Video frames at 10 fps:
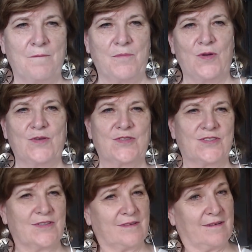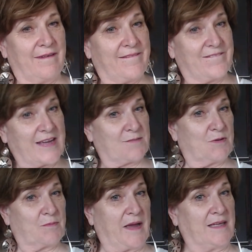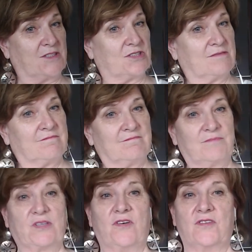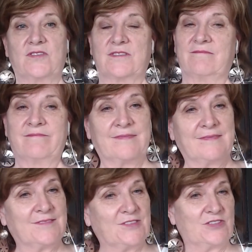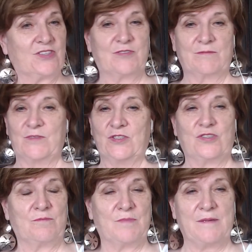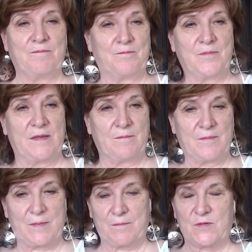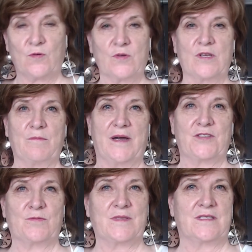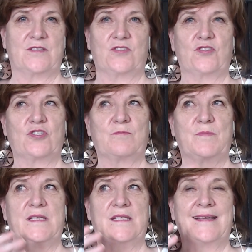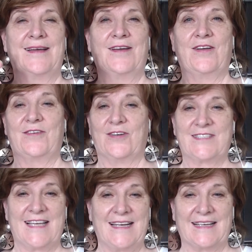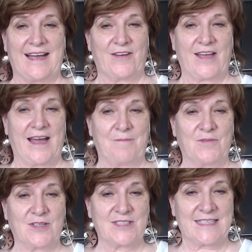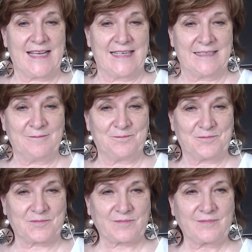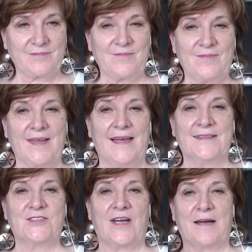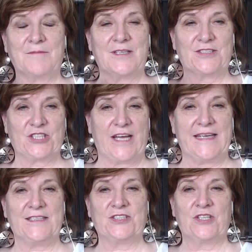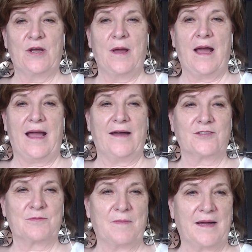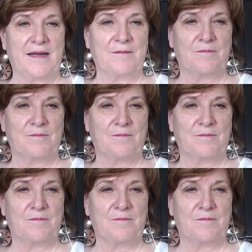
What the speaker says: personal Facebook page, because you should be talking about your business. You should be not selling. Okay, I'm not selling, and so I'm going to change out my